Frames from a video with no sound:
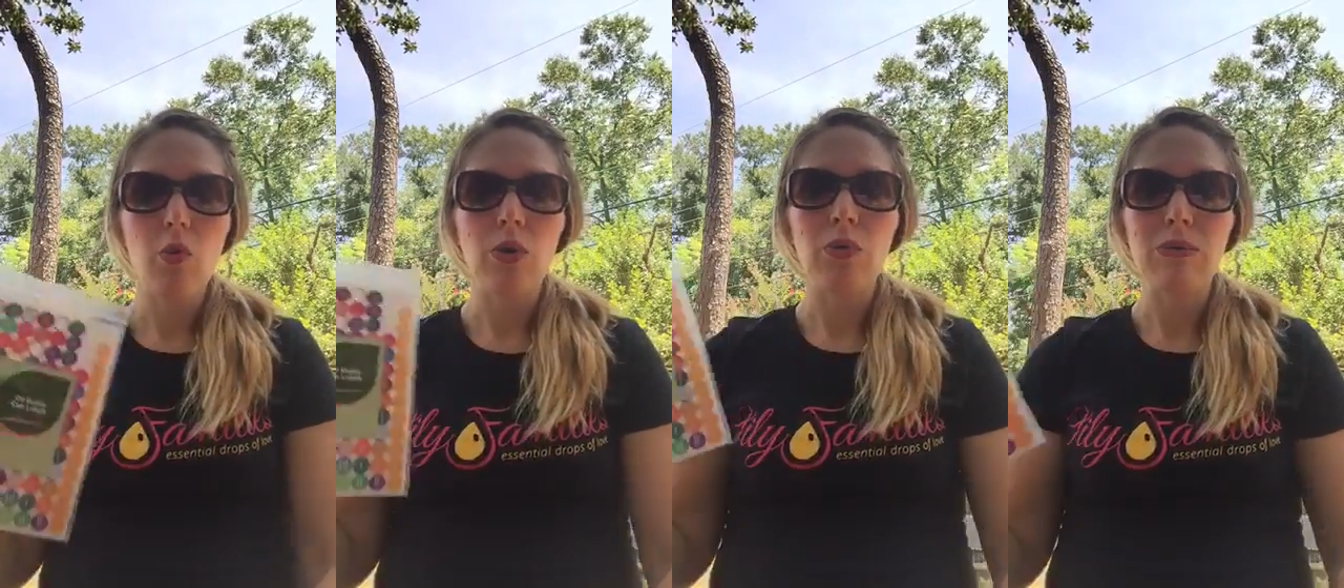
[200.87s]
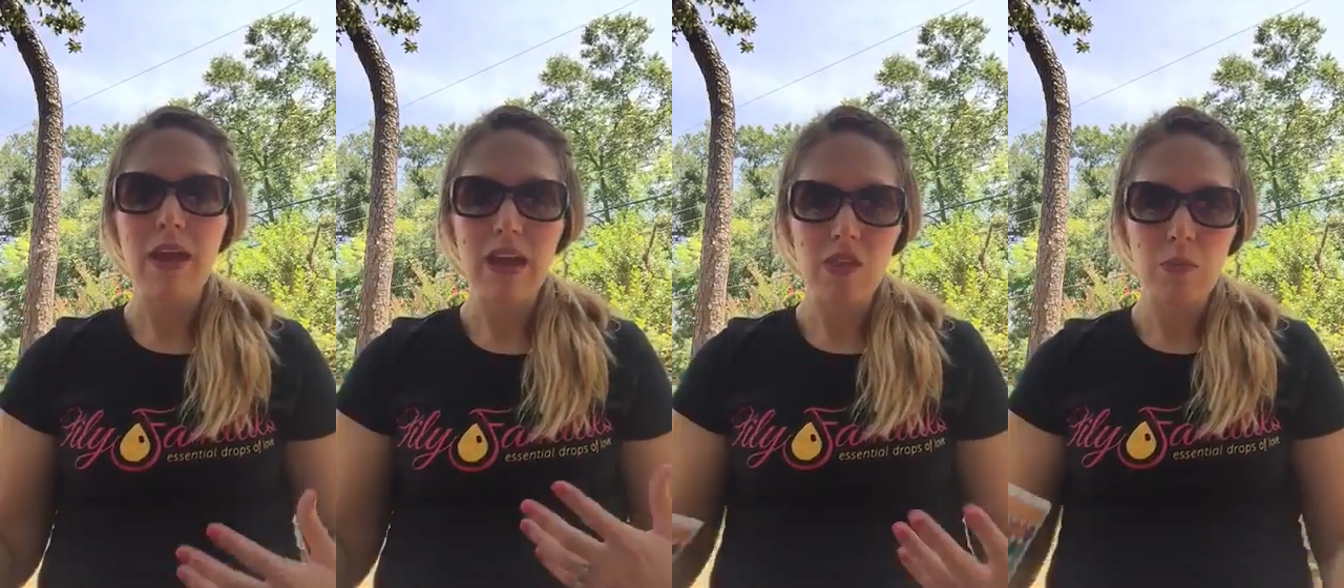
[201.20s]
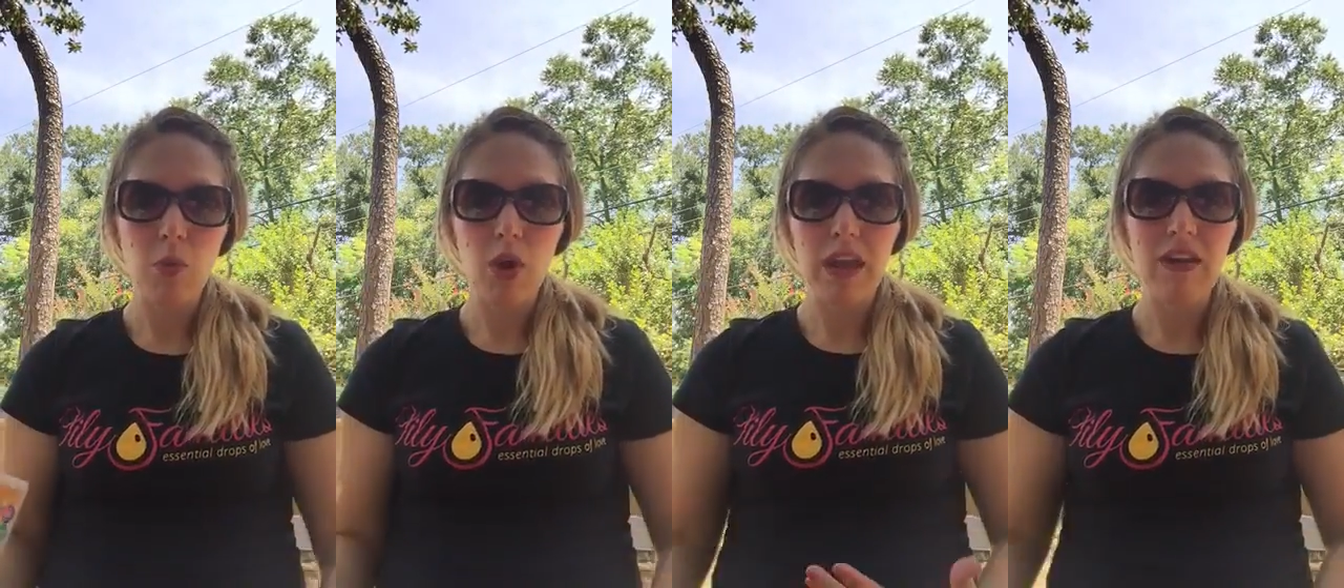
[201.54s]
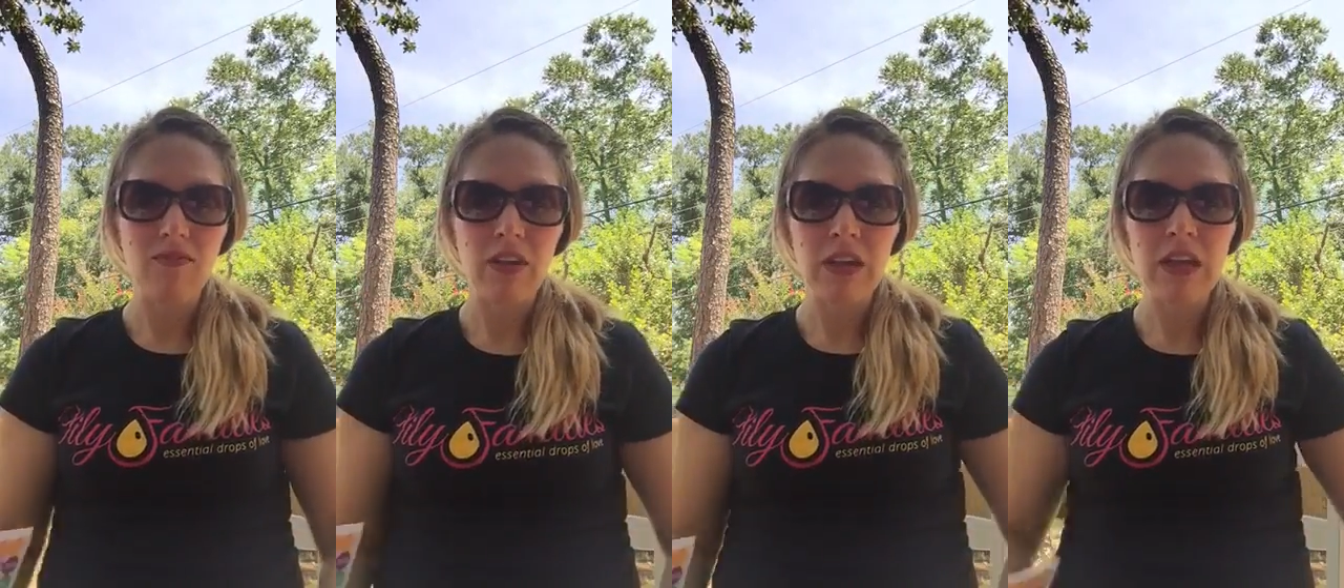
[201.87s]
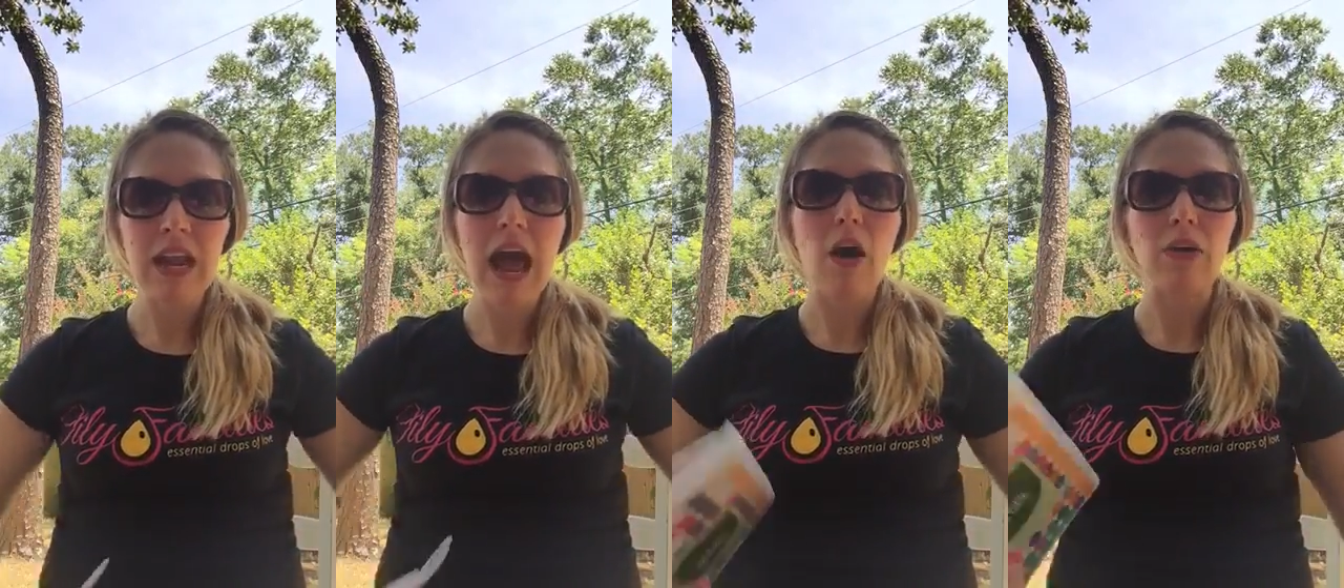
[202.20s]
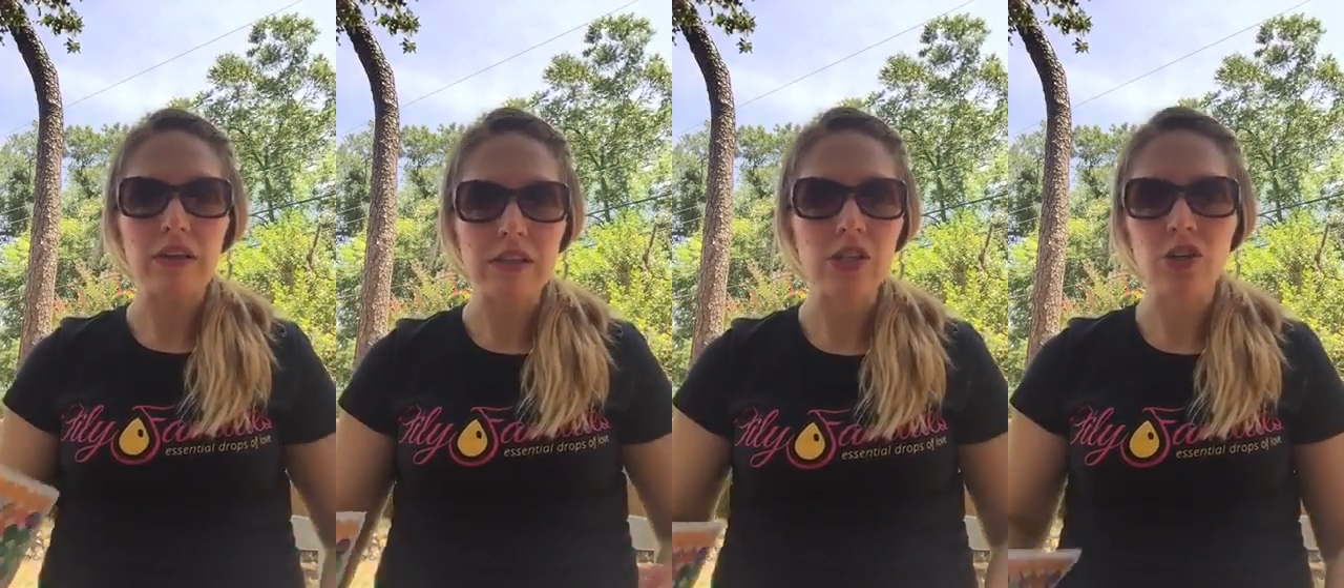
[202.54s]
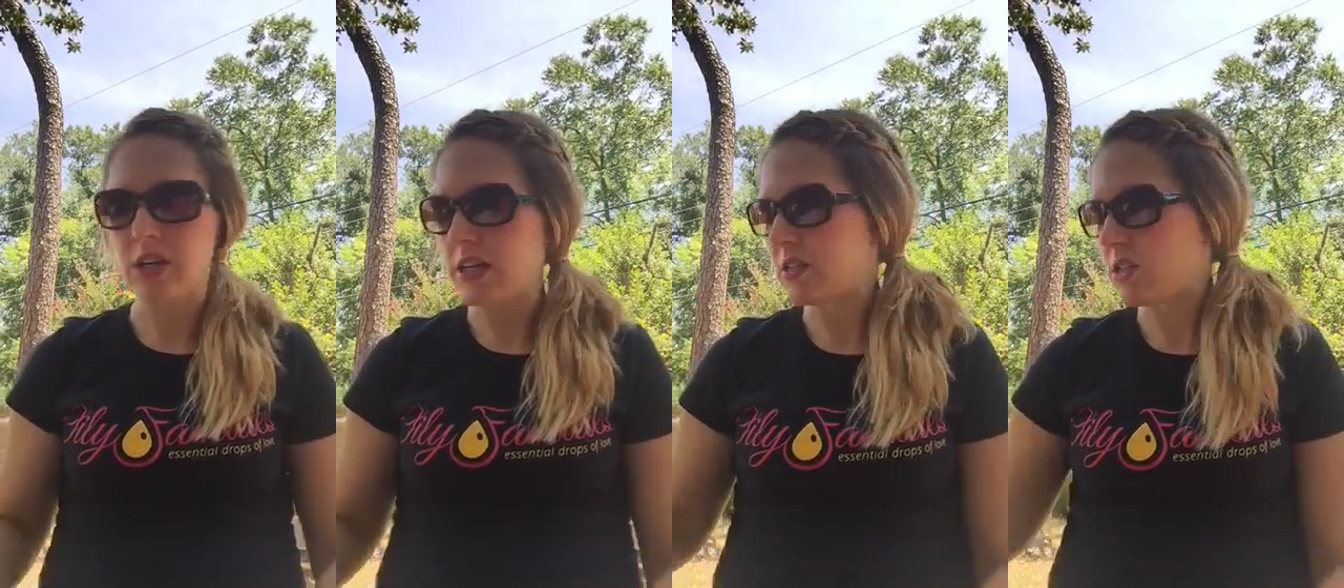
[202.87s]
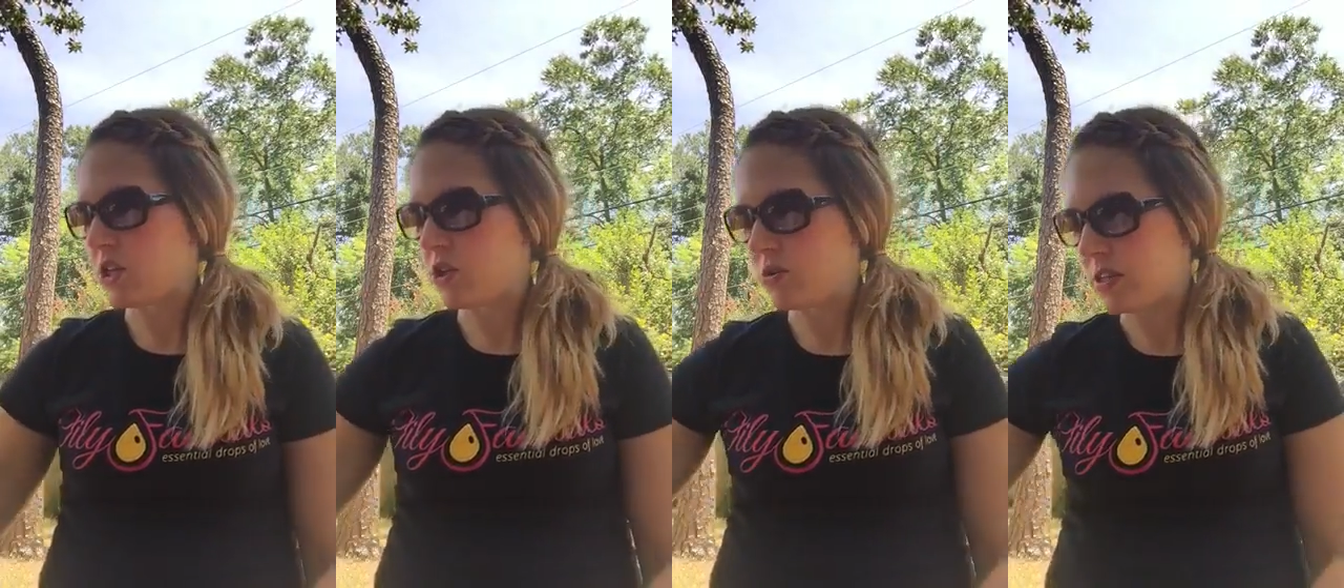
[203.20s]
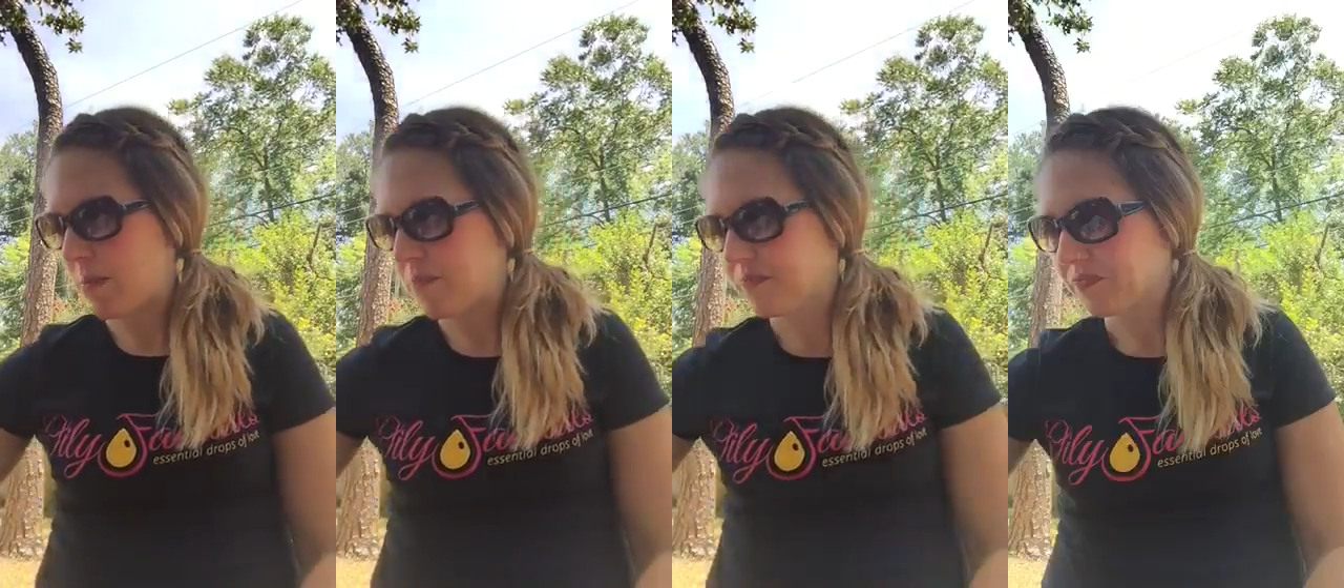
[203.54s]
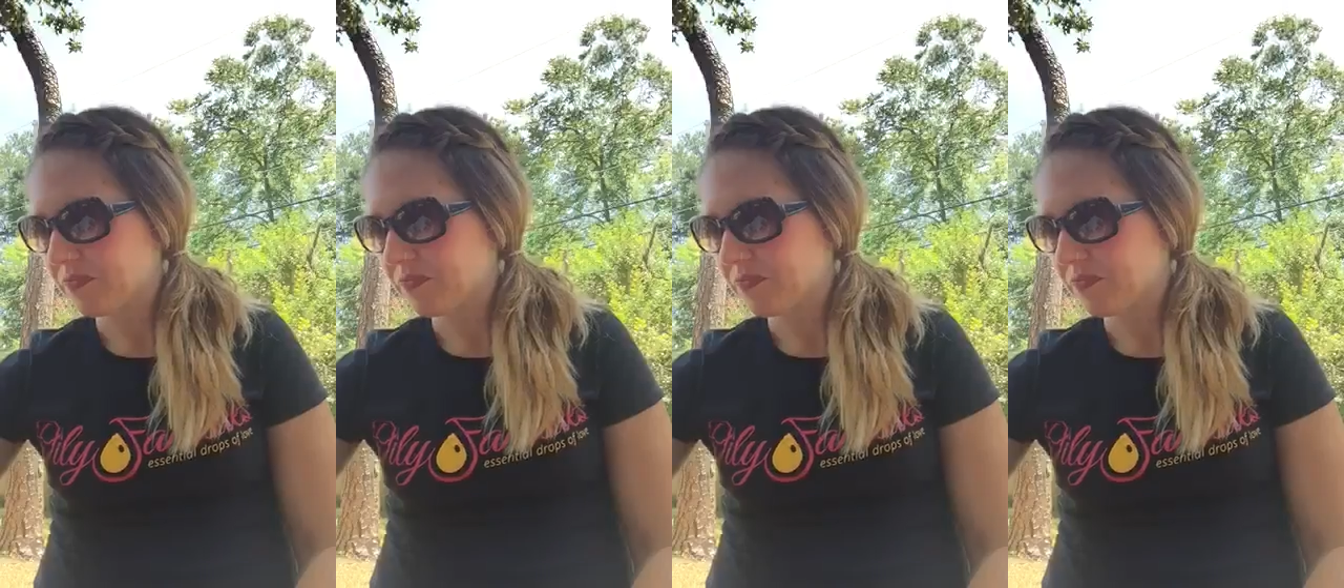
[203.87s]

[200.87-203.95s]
when we make them more convenient, how easier it is to use them.